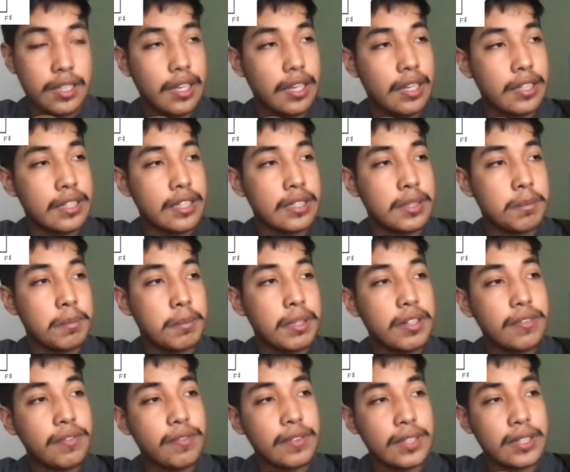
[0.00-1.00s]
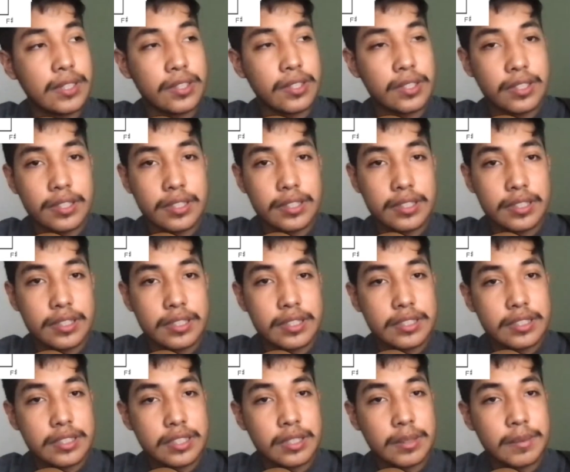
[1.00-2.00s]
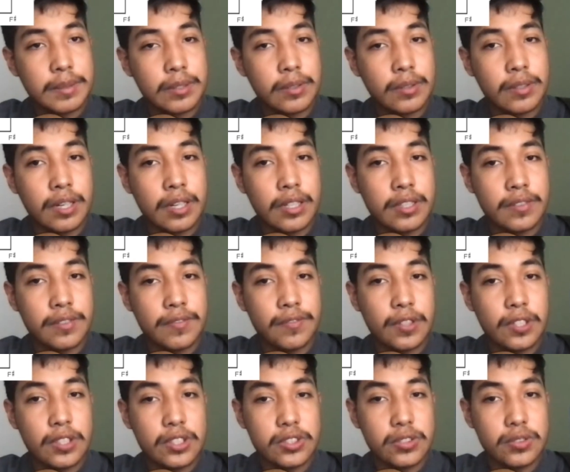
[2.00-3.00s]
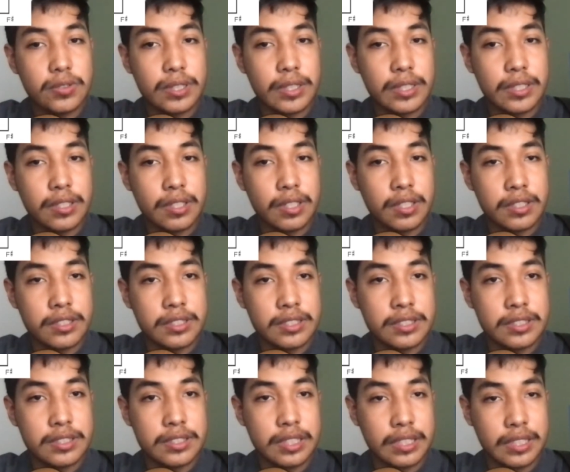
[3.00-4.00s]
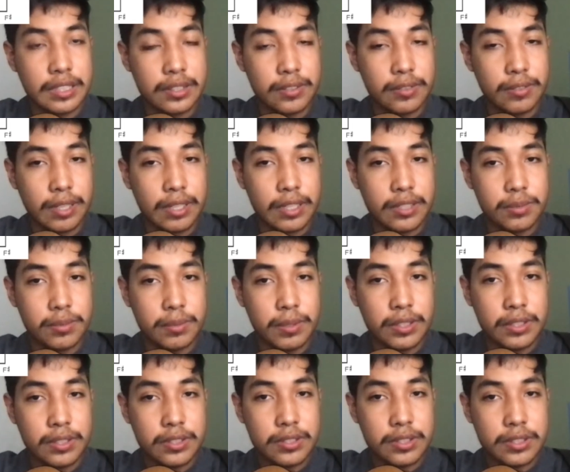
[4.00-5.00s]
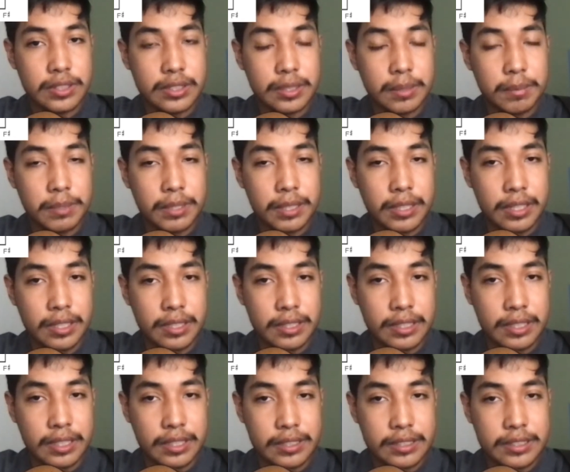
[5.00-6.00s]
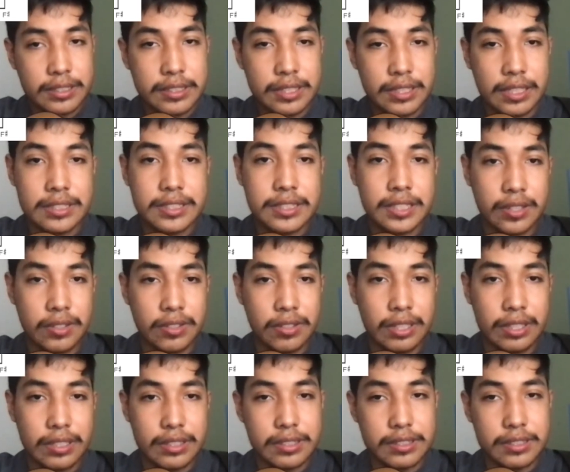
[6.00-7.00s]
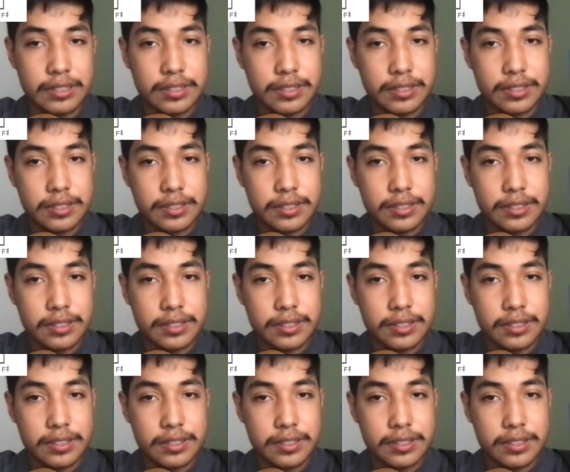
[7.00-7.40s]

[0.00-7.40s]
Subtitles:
and then your middle finger should be going on your 1st string on the 2nd fret as well. So it's gonna be looking like this and sounding like this,